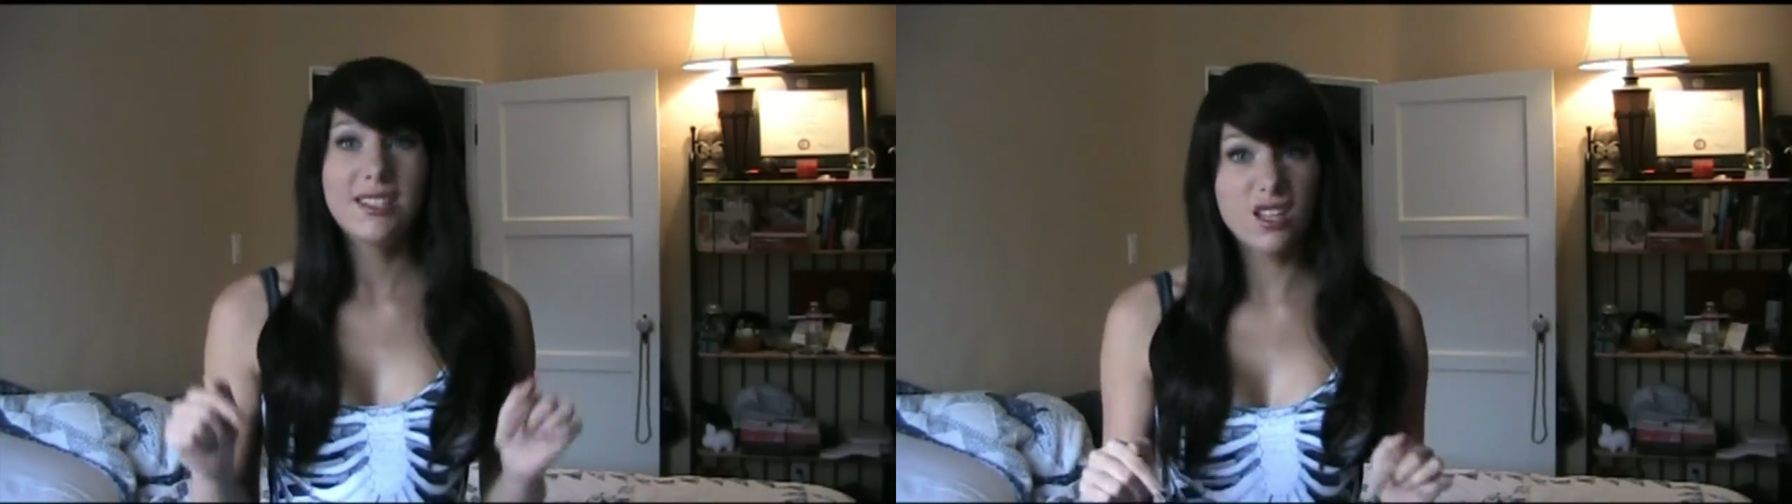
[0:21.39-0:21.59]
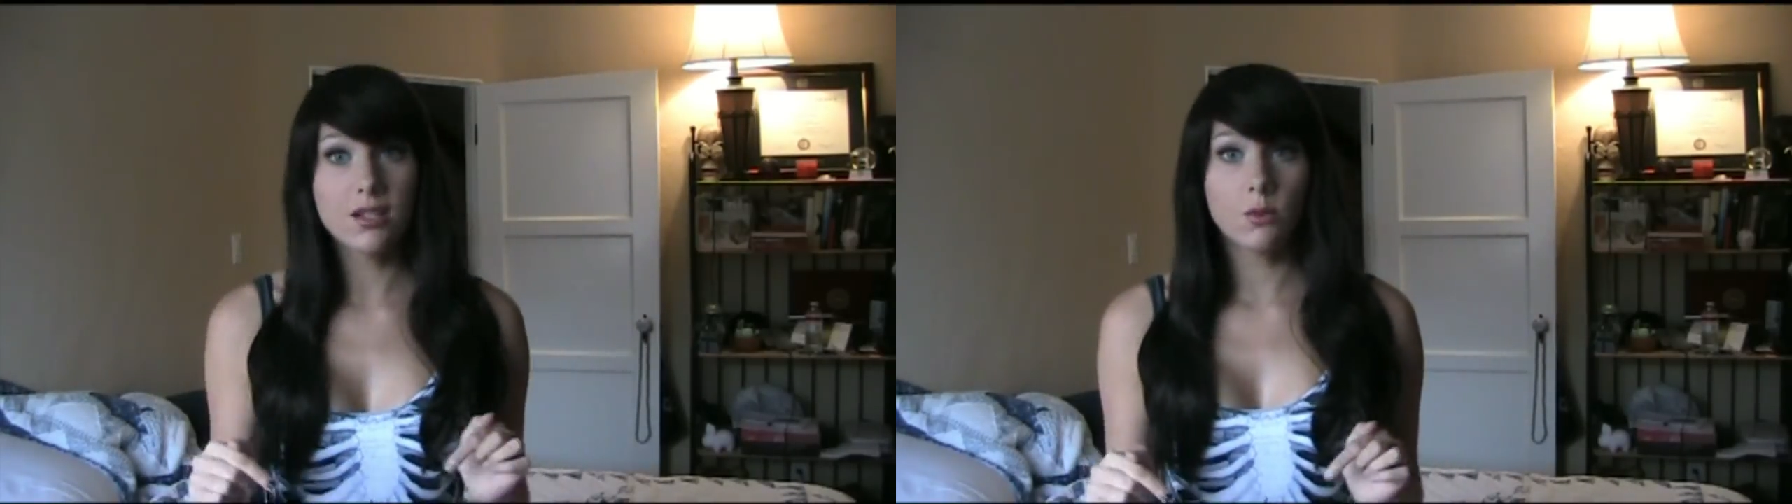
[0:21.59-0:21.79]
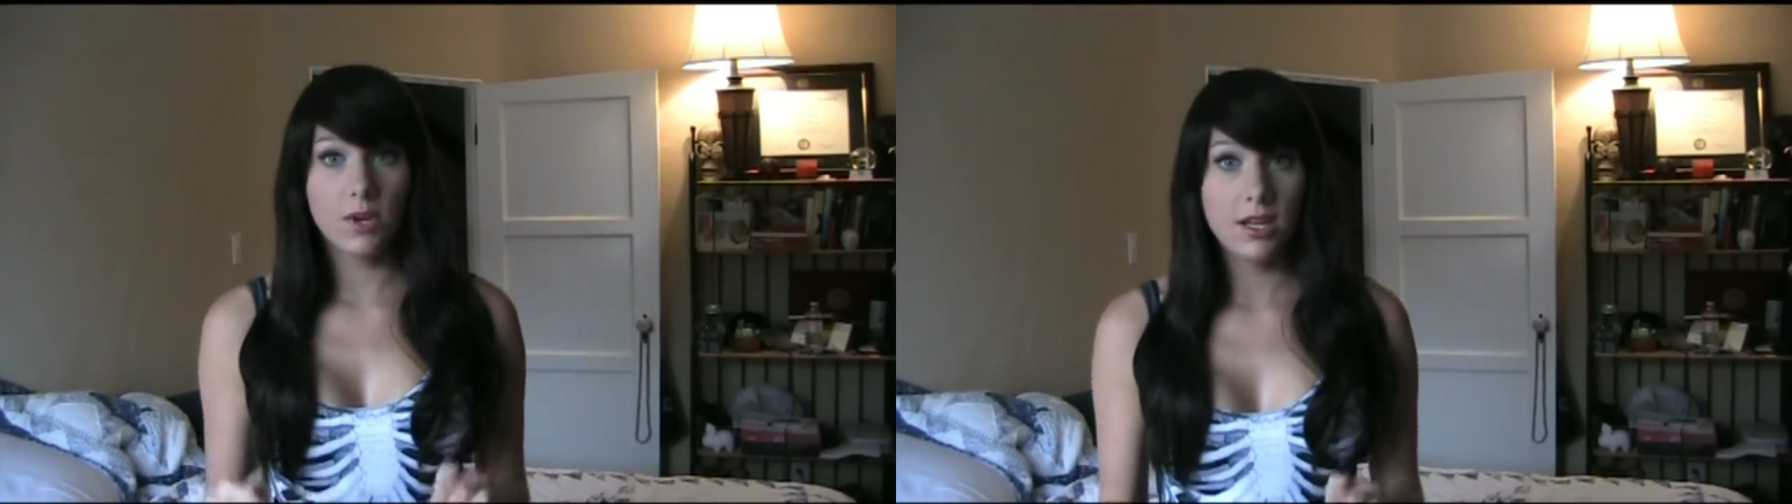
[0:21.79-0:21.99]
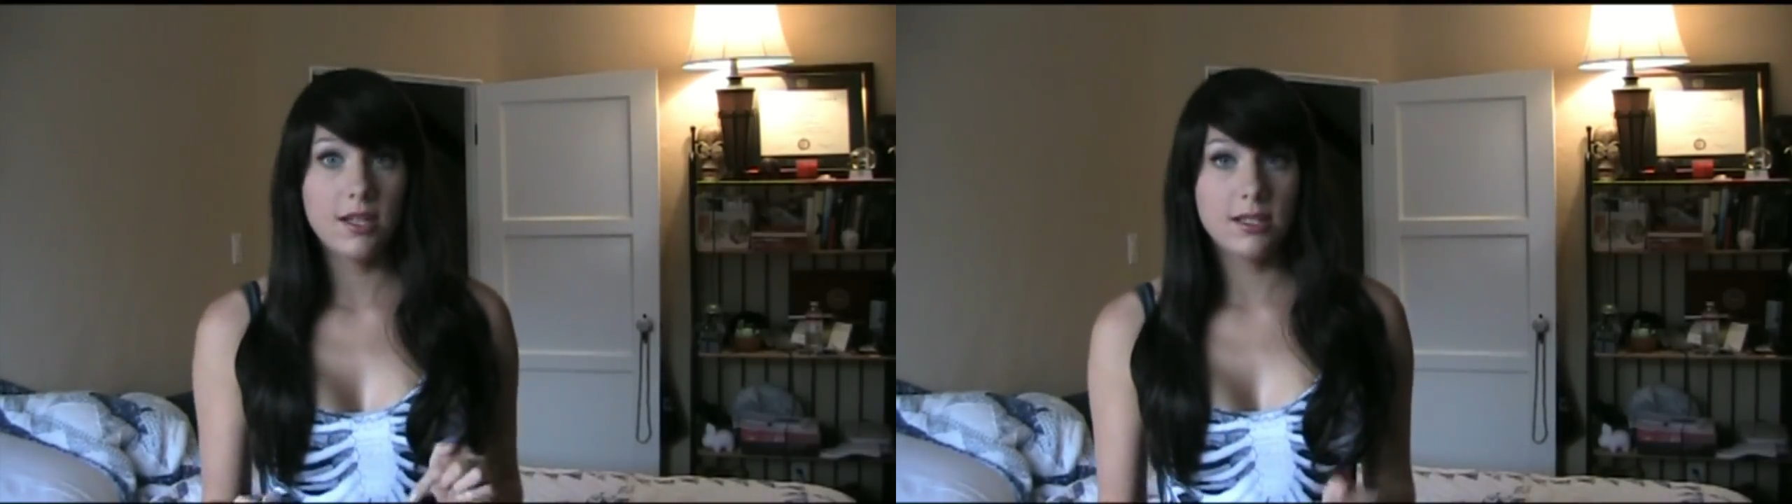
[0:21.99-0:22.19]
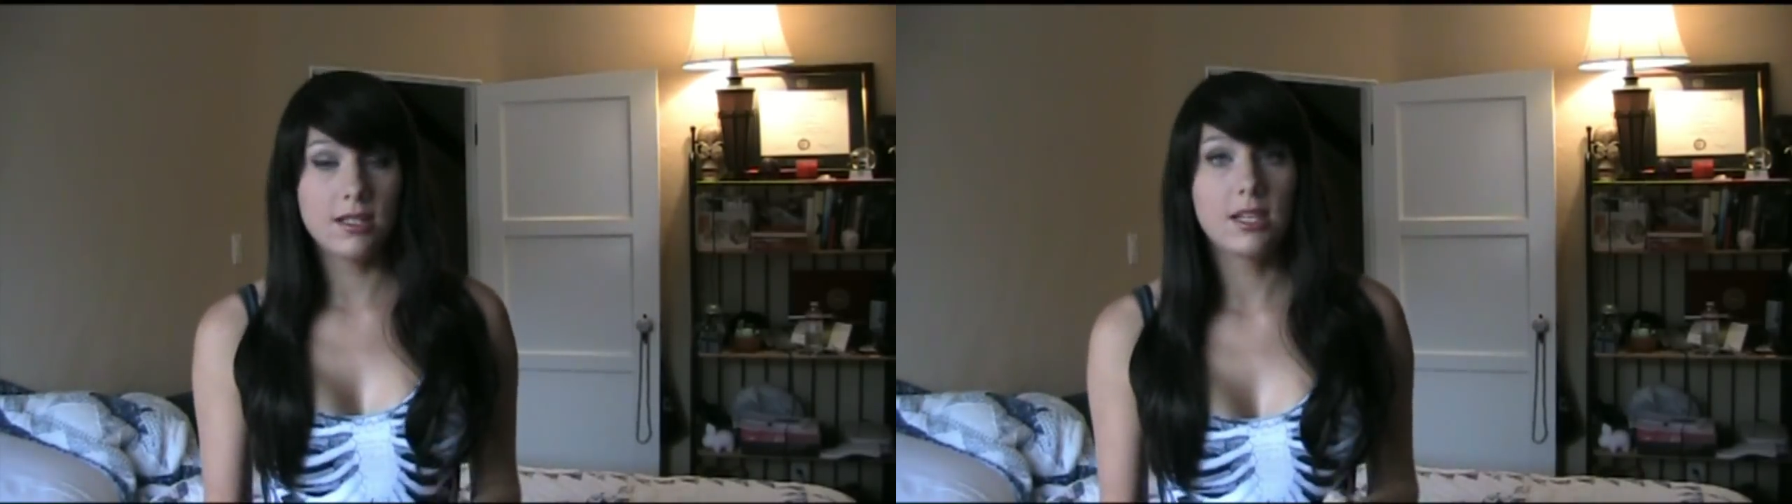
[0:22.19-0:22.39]
doesn't really
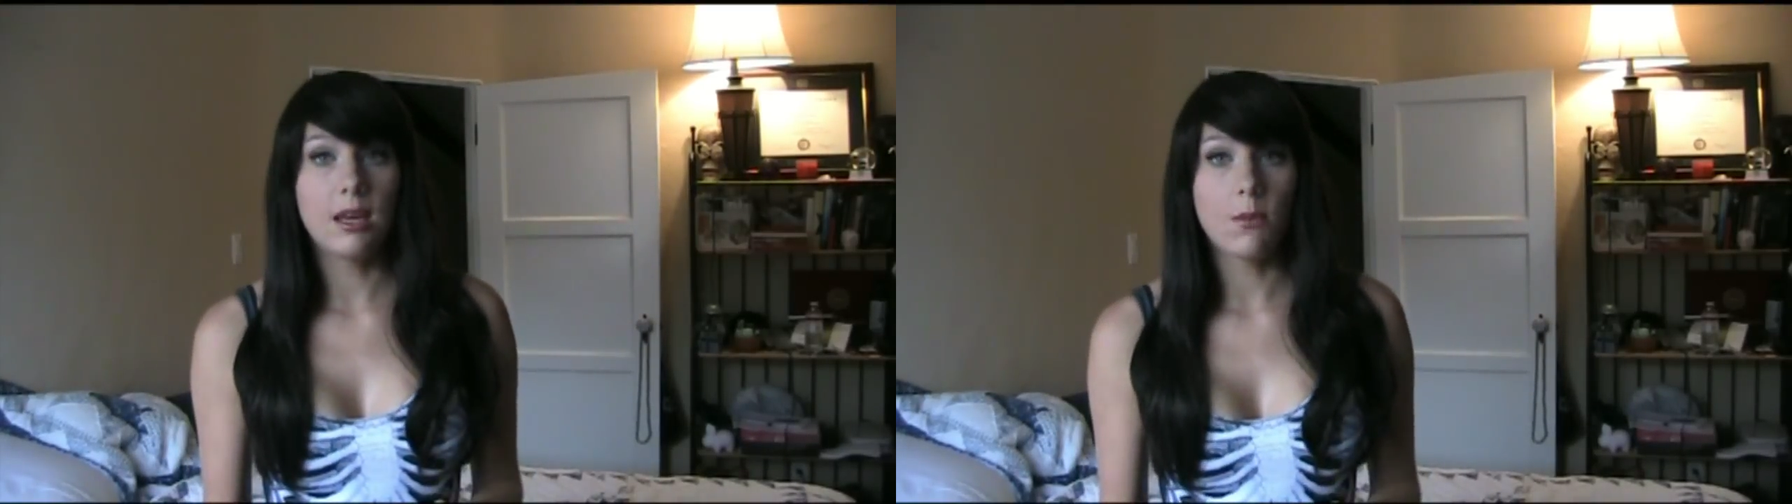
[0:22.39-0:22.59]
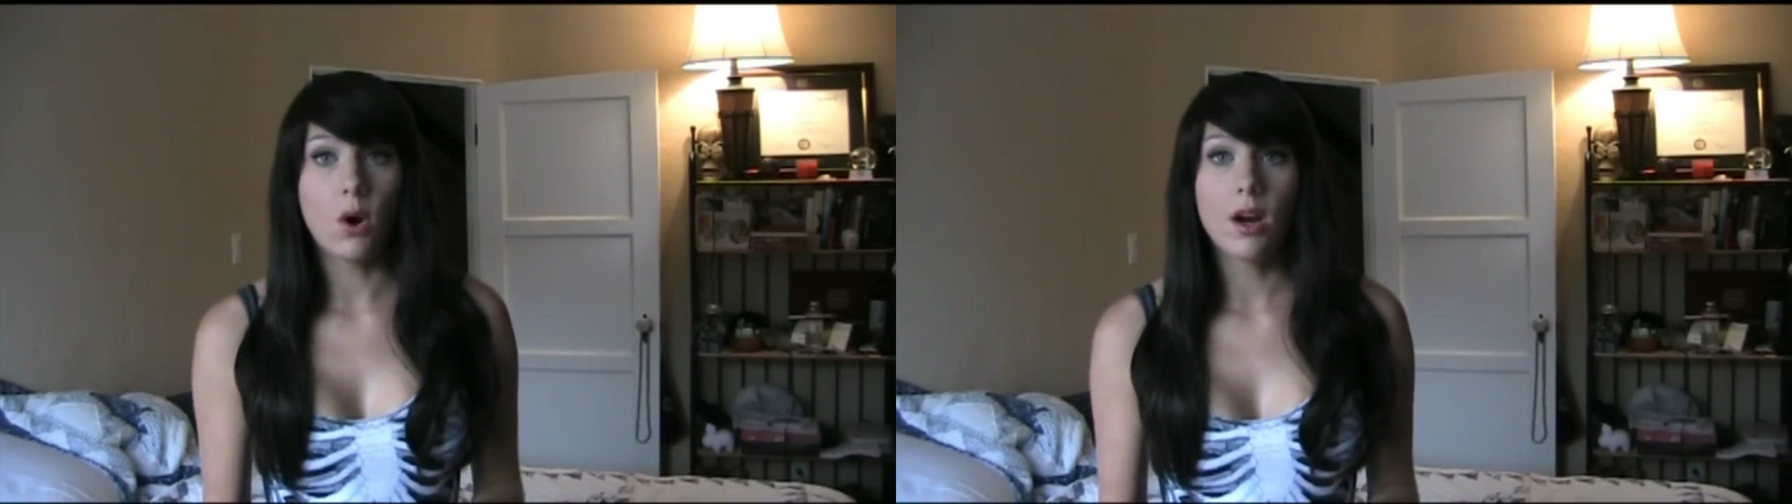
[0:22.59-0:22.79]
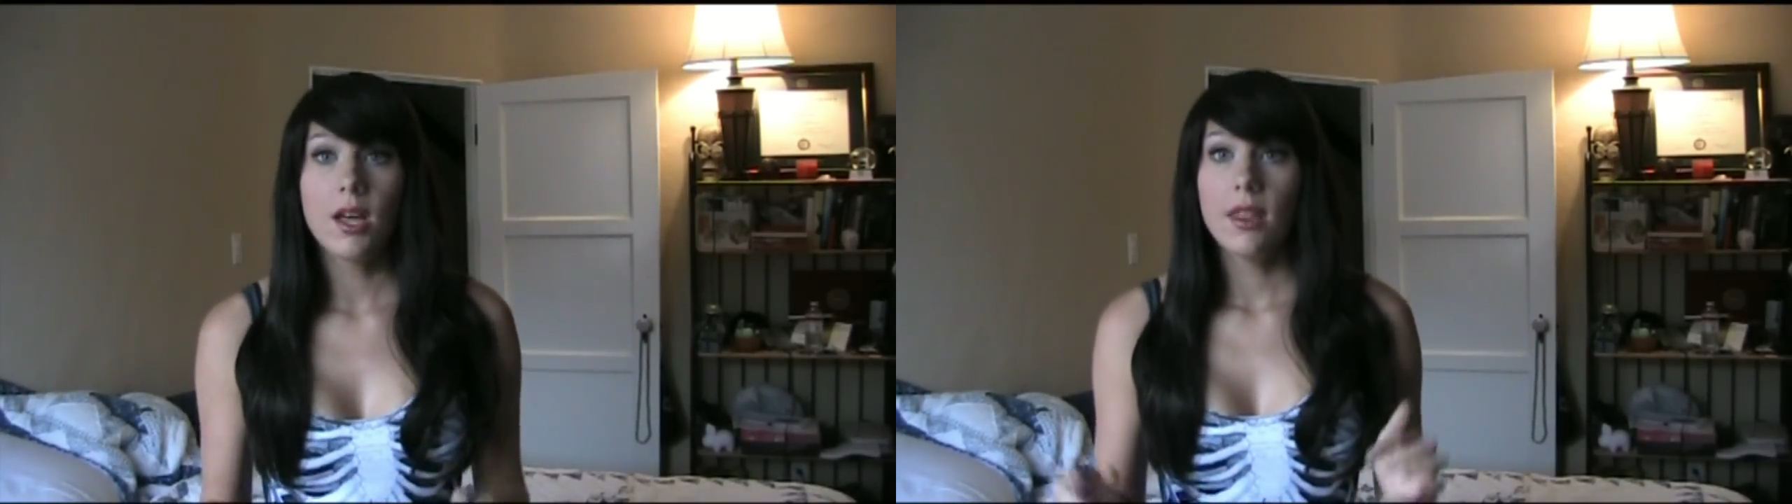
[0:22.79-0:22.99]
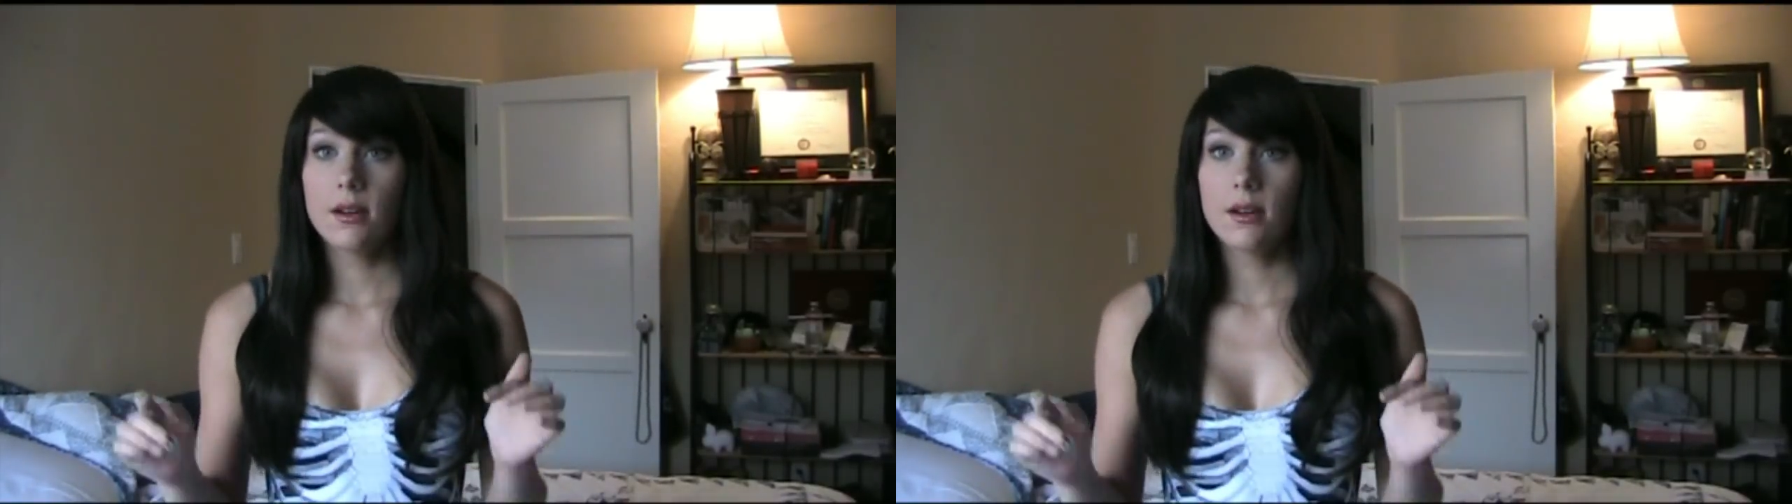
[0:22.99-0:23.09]
exist anymore.